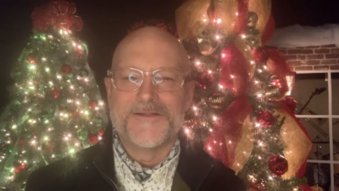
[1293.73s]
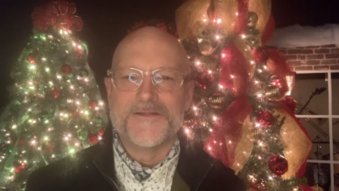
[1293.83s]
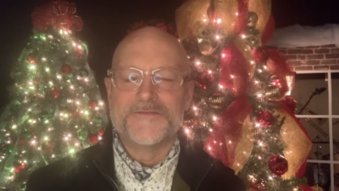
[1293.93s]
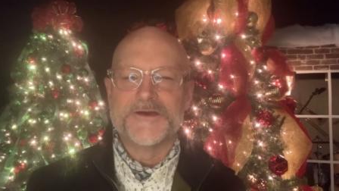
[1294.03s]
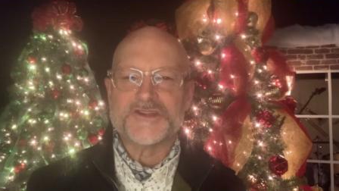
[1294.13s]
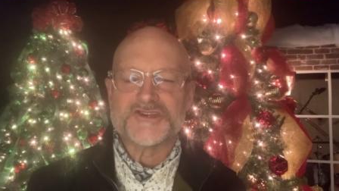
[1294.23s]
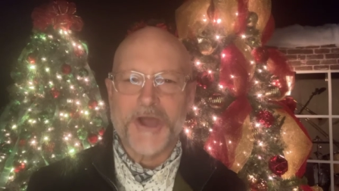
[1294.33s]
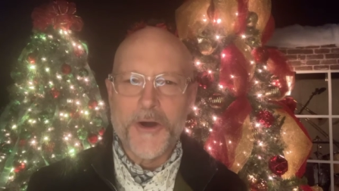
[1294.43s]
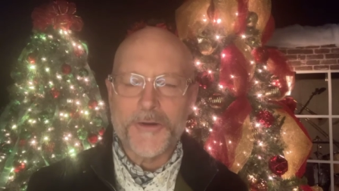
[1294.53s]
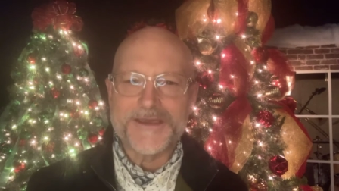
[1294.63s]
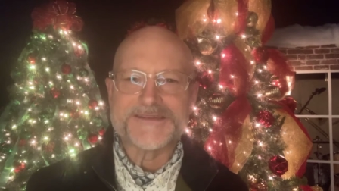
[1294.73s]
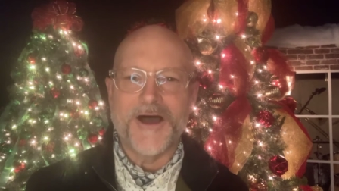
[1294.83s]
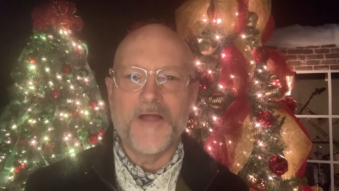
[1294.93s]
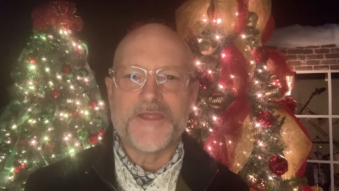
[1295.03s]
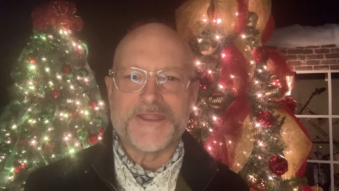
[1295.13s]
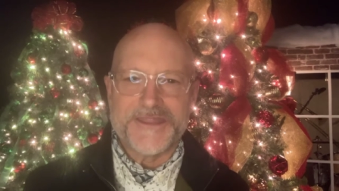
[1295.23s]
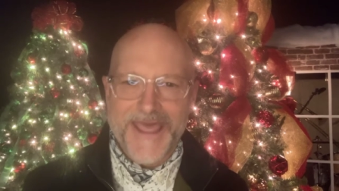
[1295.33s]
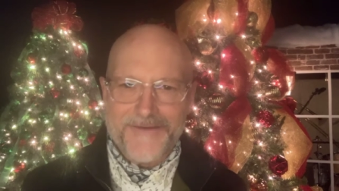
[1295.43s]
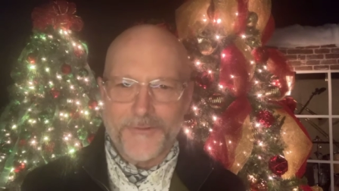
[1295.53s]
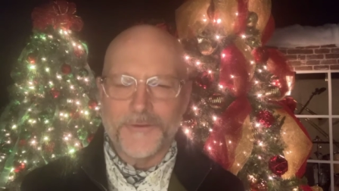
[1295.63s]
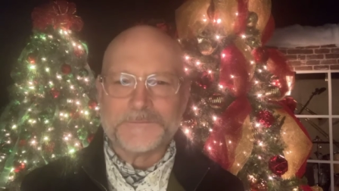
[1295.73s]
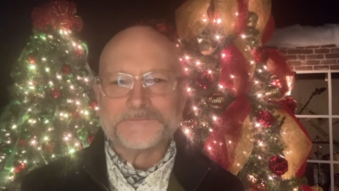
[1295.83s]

The joke is on the devil,